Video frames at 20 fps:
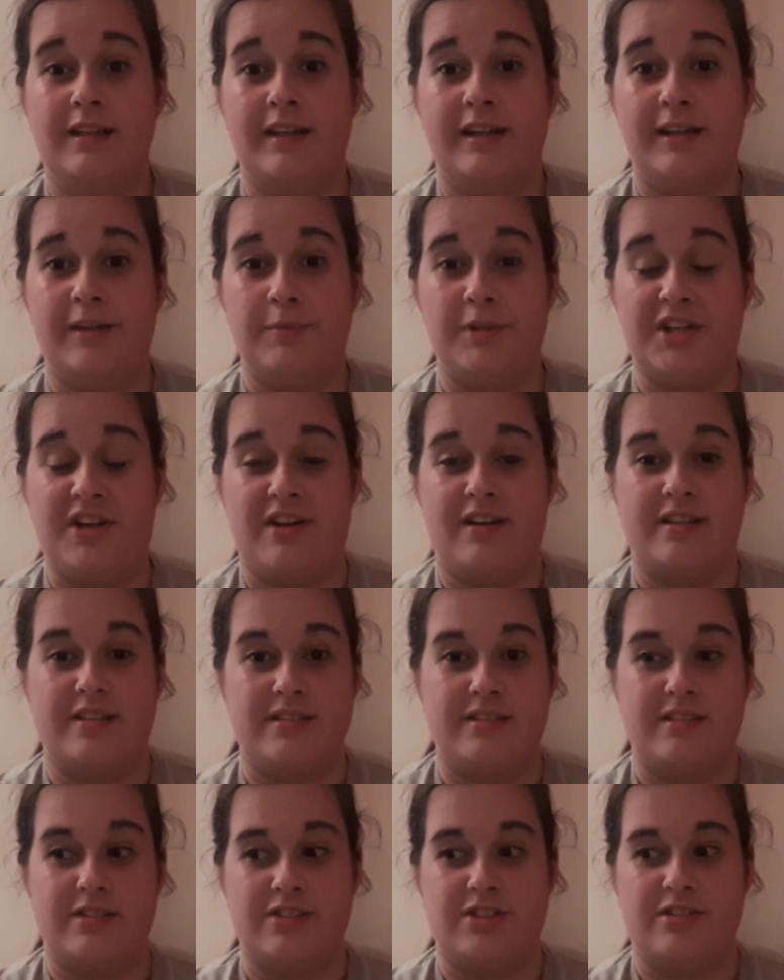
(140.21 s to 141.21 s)
it'd be nice
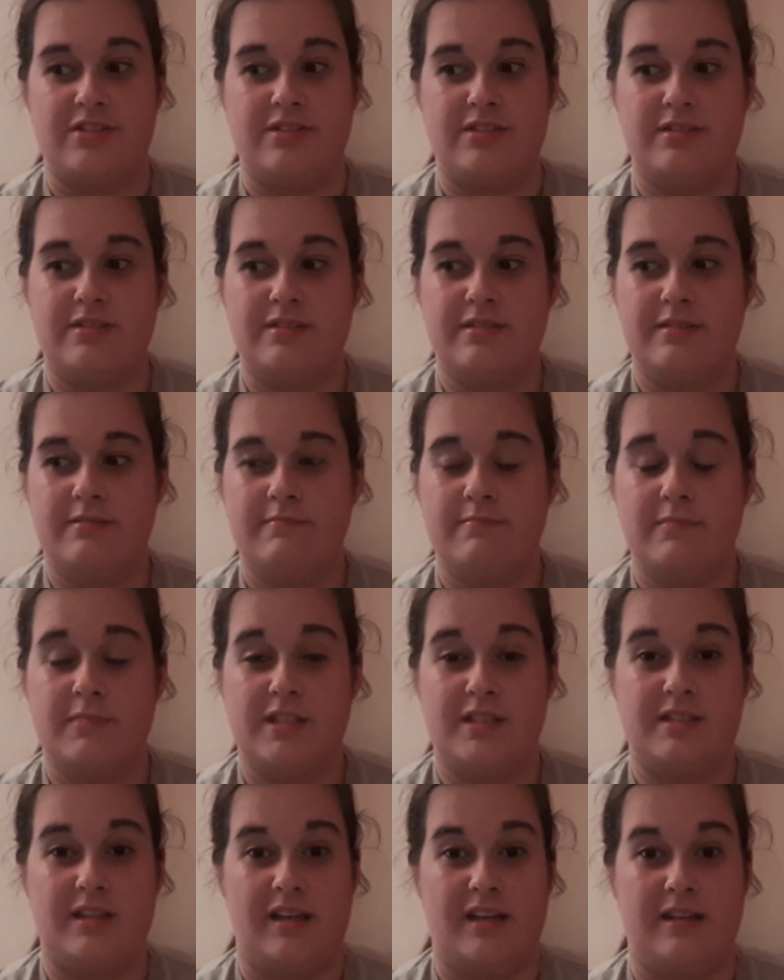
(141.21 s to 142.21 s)
to just
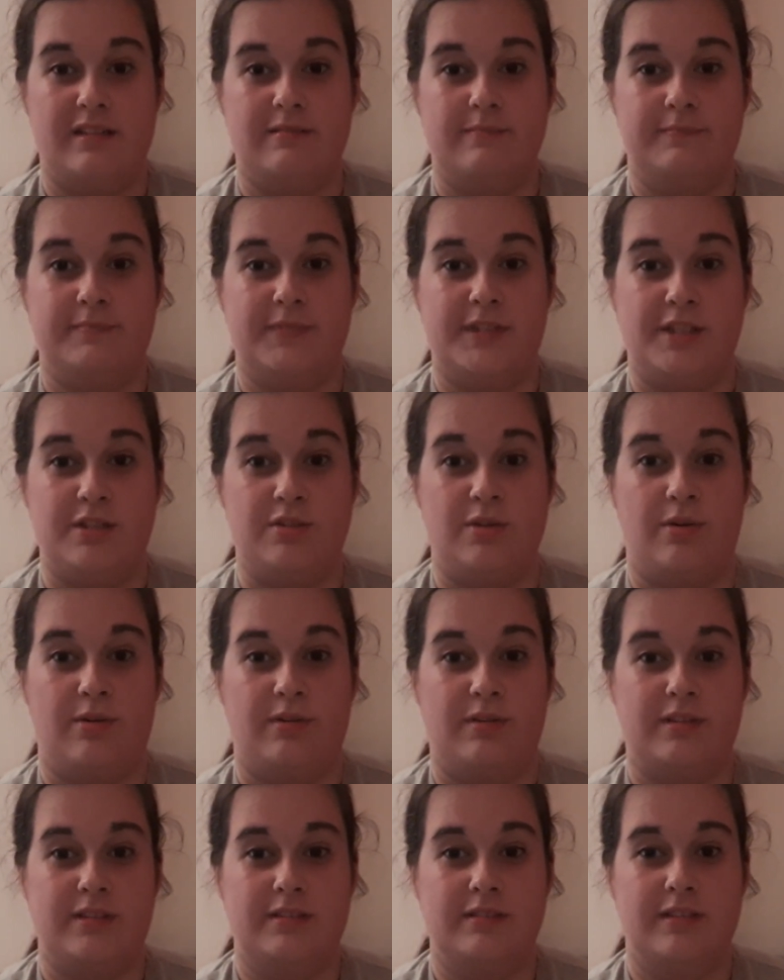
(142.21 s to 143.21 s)
sit and
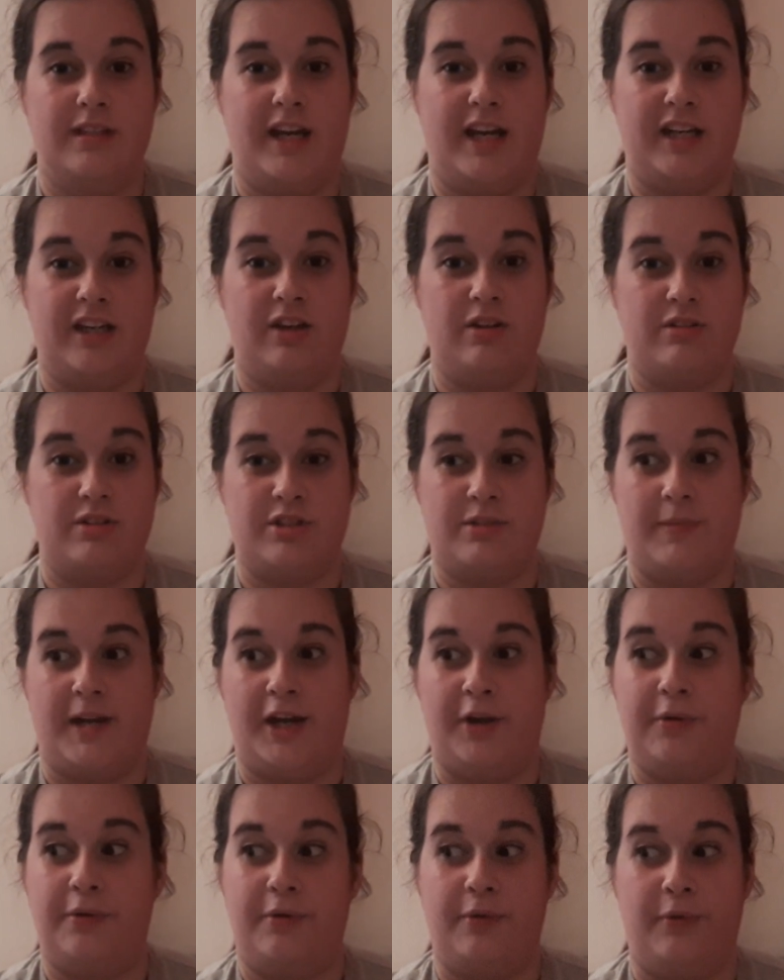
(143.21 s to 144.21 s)
talk and gush
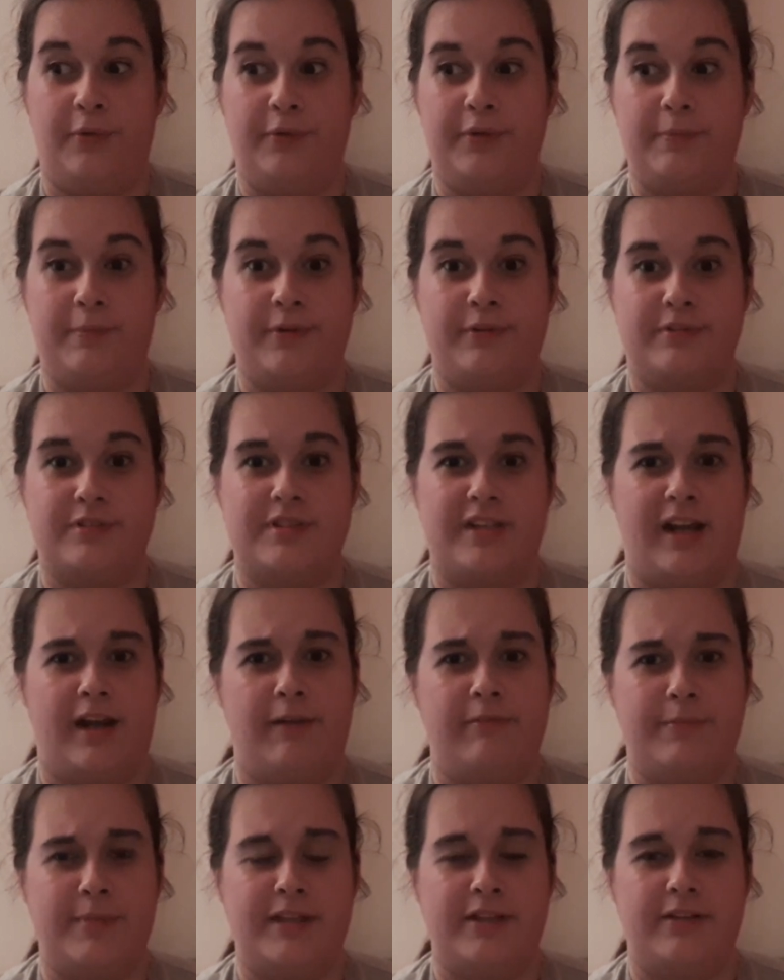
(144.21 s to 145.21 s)
about all the books that
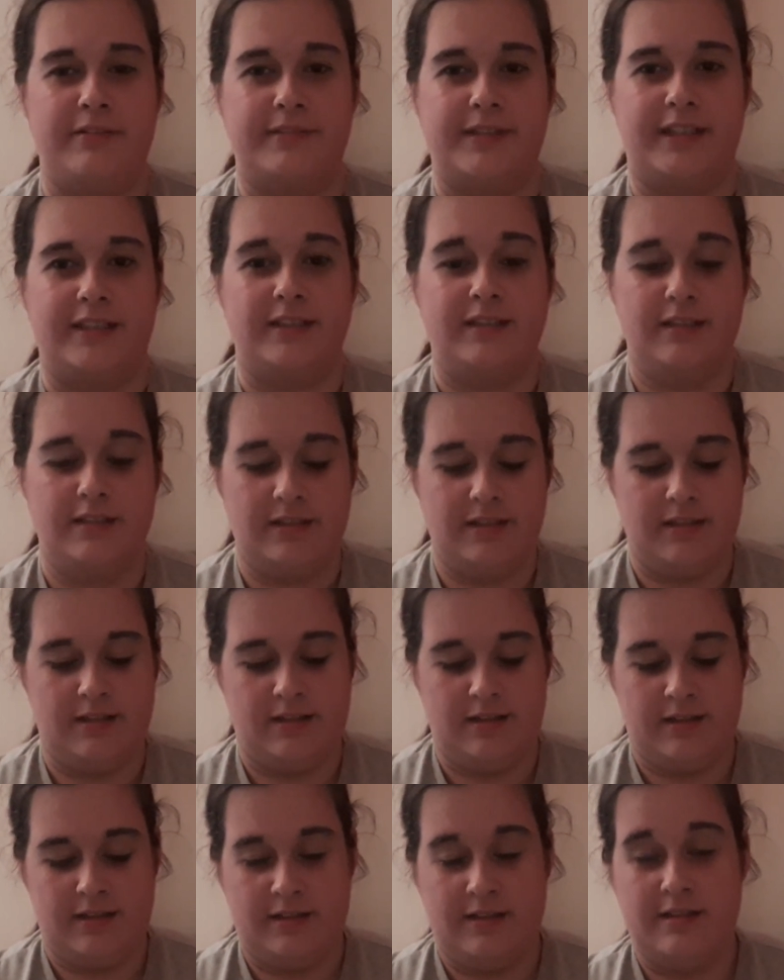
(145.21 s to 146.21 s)
I've been loving.
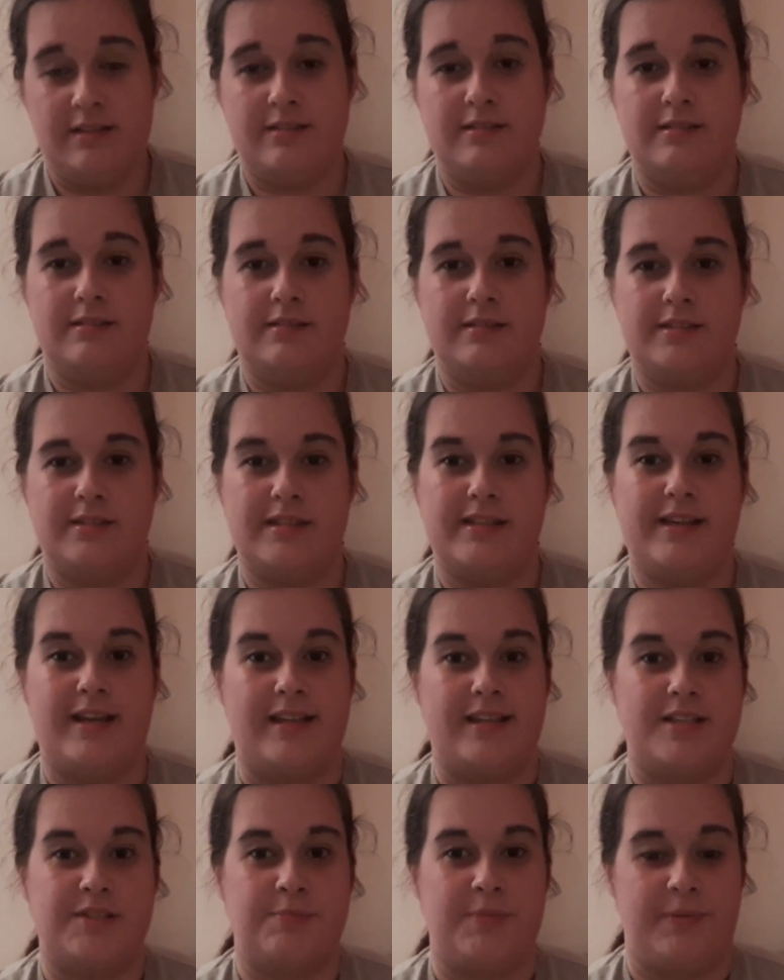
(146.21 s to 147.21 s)
So yeah,
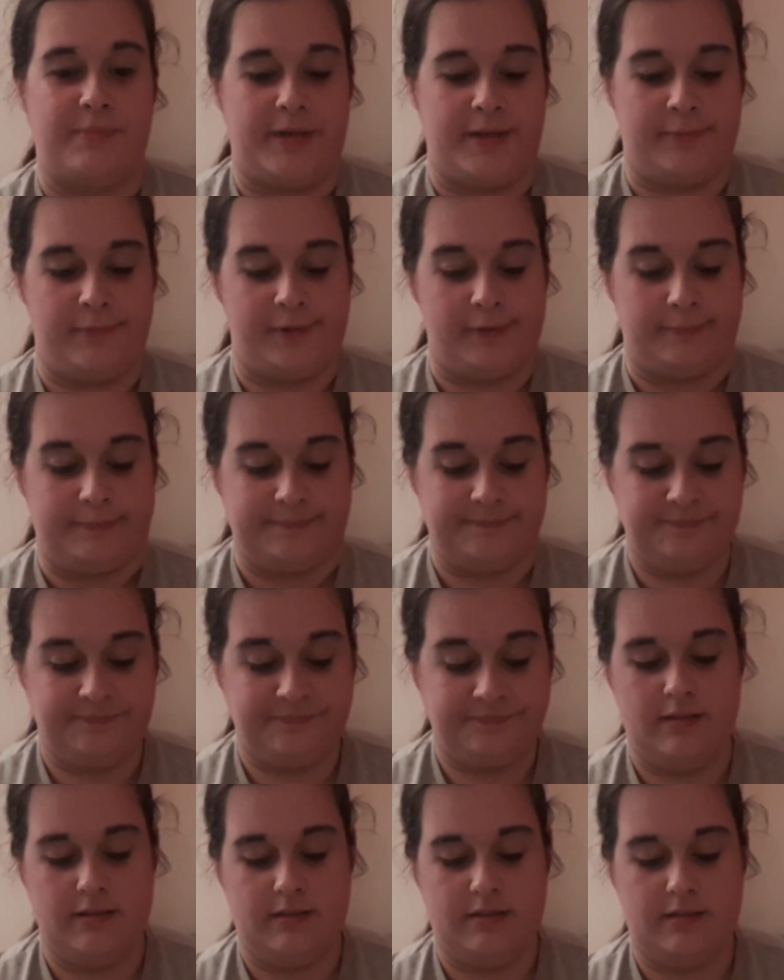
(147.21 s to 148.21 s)
that's my main one.
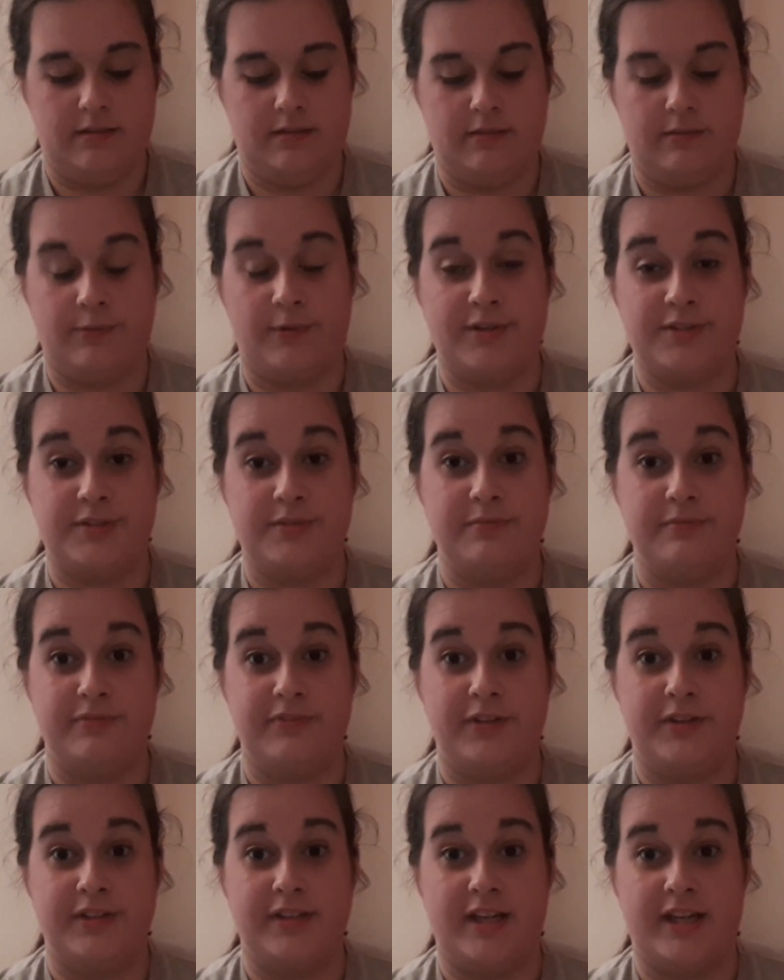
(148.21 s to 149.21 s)
What are some
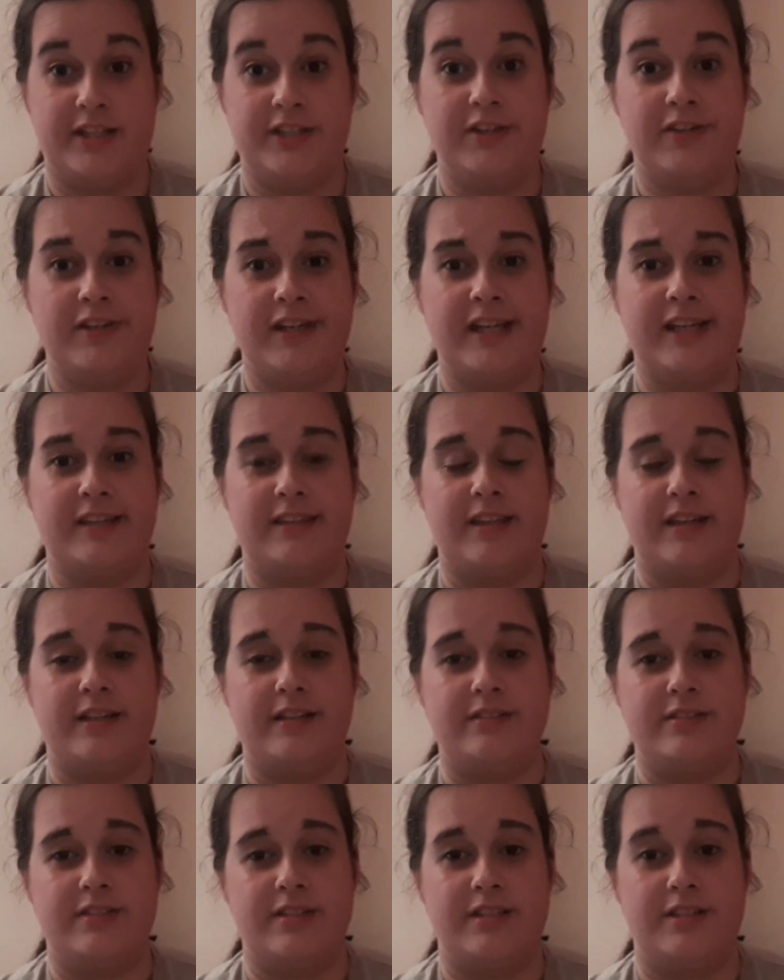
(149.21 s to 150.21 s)
fun and unique
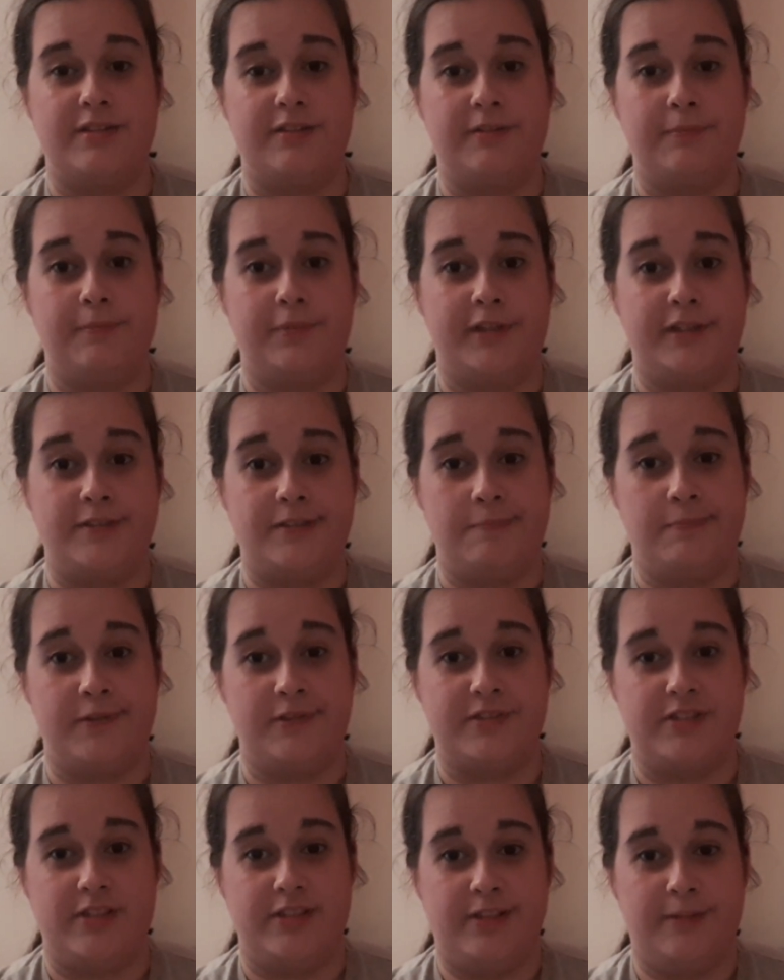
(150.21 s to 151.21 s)
things that you can bring to
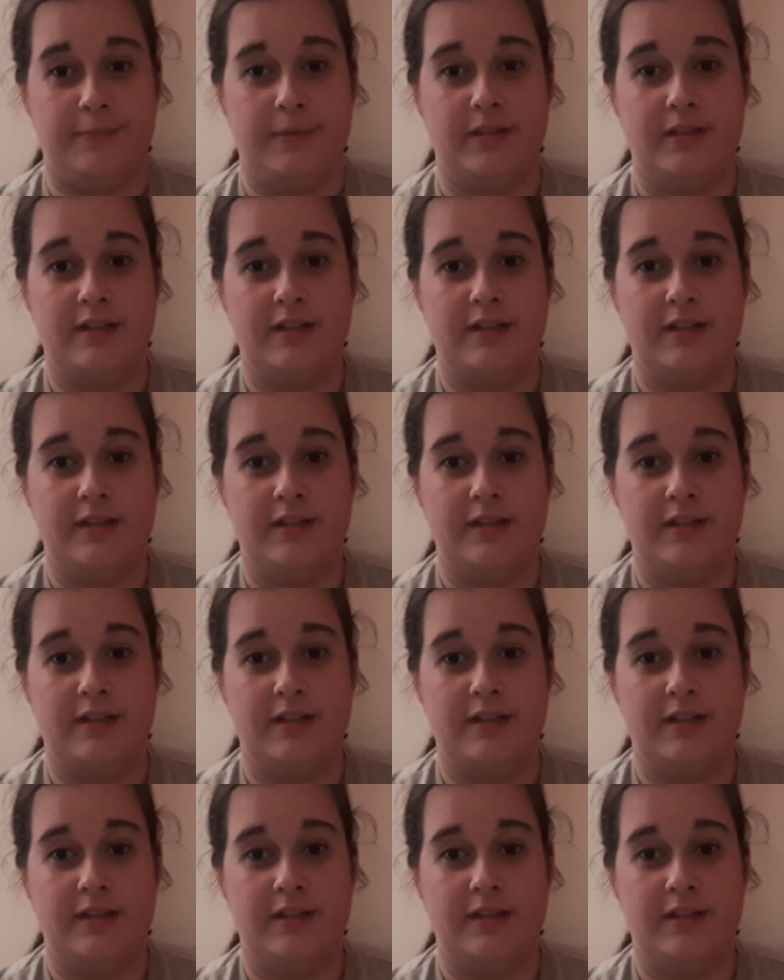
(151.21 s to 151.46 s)
Booktube?